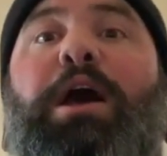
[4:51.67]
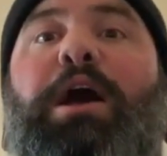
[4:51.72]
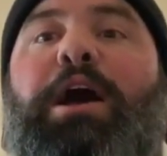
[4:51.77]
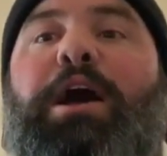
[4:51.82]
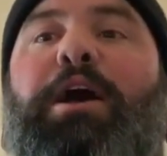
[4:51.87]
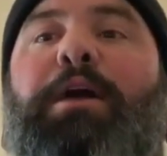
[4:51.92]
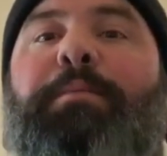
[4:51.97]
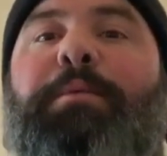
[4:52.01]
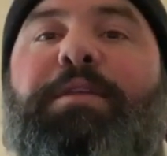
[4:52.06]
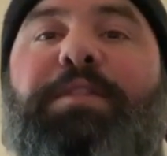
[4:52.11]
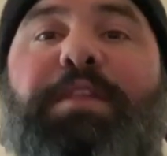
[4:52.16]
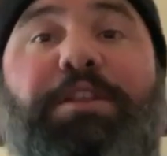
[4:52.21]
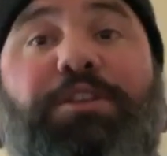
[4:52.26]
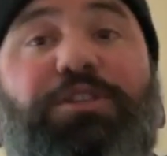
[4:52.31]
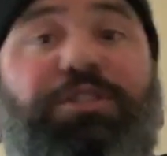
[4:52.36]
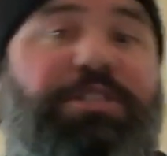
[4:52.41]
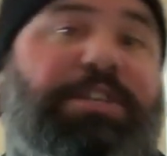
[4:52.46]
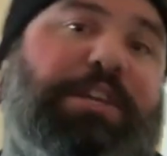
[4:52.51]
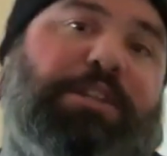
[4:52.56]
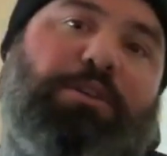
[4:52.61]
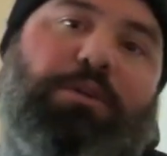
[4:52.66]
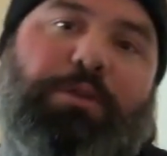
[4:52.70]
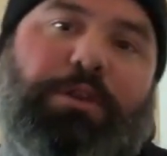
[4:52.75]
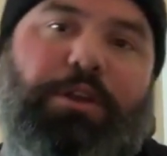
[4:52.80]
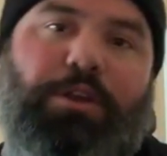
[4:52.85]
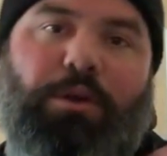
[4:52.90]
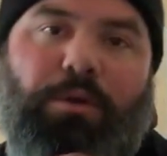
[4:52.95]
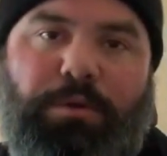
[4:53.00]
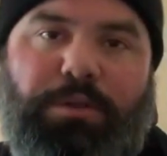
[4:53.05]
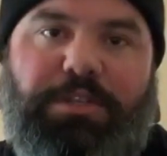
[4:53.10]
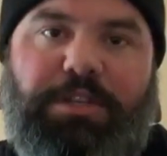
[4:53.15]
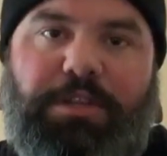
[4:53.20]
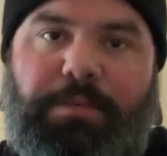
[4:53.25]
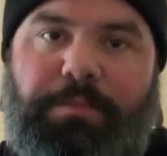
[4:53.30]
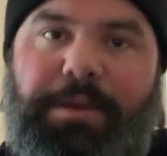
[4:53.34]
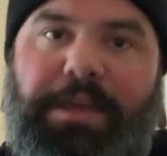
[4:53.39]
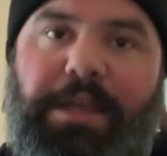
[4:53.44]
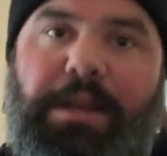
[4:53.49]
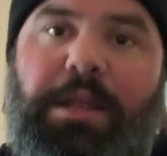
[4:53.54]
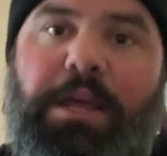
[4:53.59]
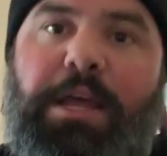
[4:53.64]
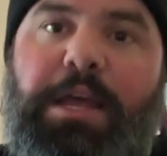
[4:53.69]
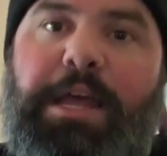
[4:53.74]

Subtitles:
and then just deload and go into the meet.